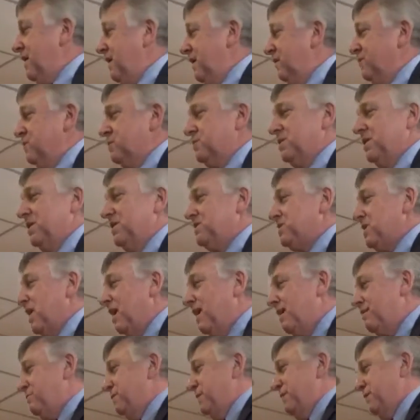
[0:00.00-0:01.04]
ever since
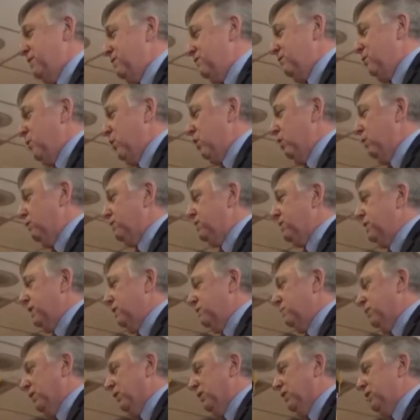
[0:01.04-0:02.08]
I've been involved
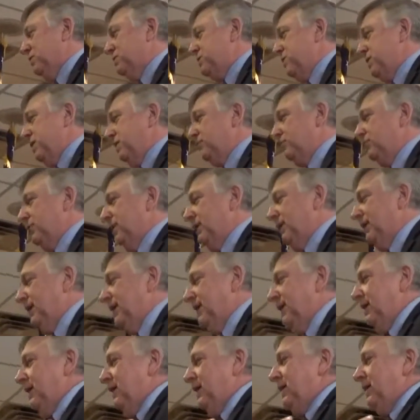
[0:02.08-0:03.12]
in politics.
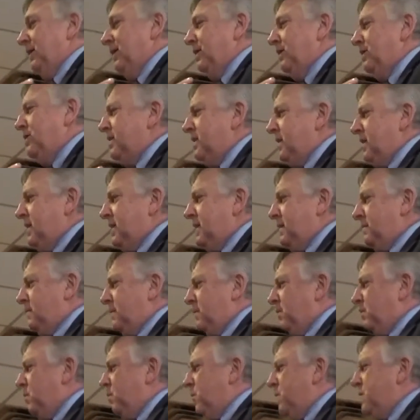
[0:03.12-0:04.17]
The
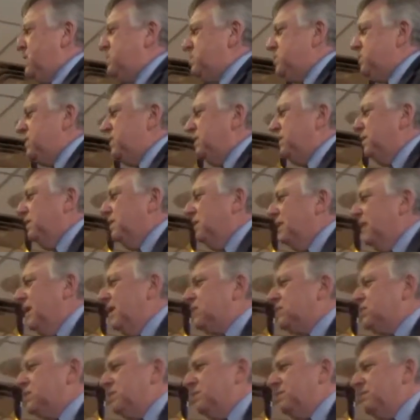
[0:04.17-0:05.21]
recent
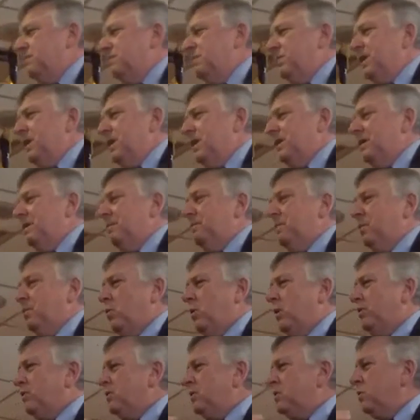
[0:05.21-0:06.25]
election,
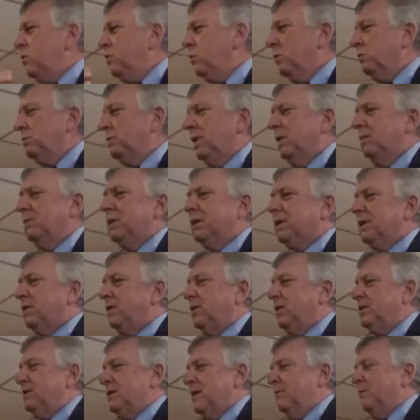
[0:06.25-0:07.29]
whether you're a Republican
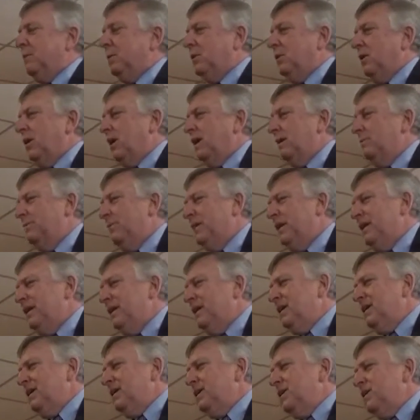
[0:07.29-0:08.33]
or a Democrat,
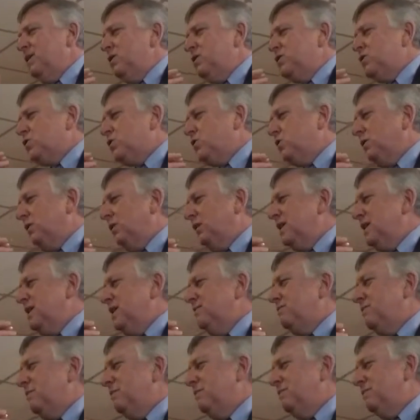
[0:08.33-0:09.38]
should
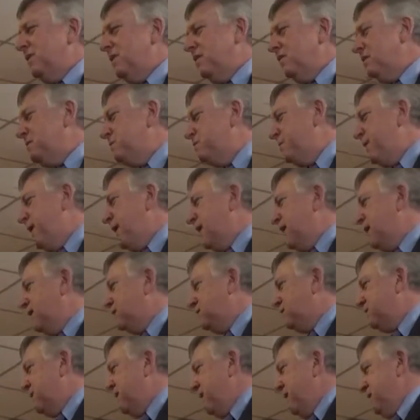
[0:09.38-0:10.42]
leave a very
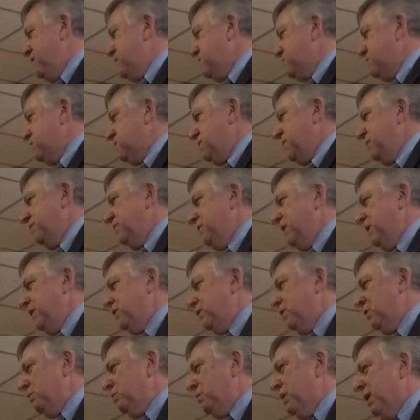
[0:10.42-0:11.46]
bad taste in
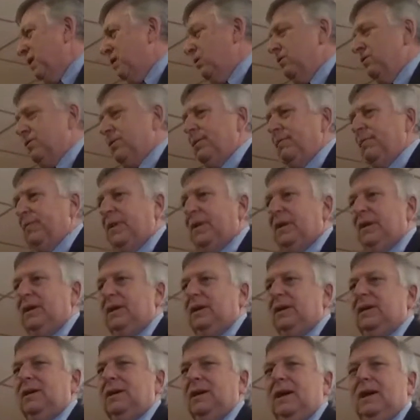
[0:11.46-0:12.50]
your mouth.
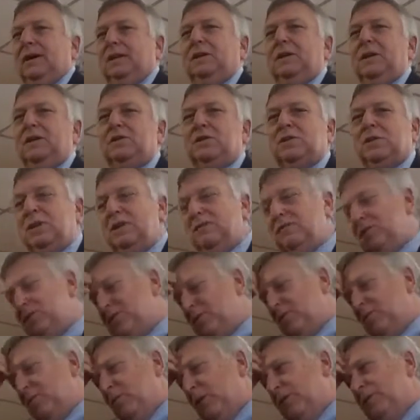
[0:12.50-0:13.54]
Adlai
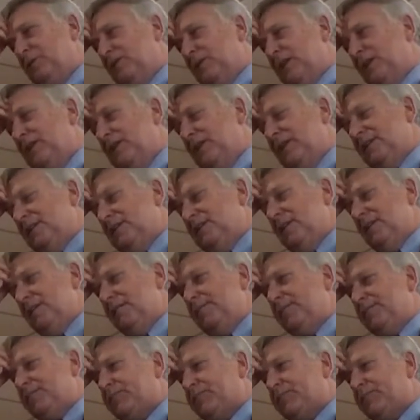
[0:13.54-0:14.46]
Stevenson once said that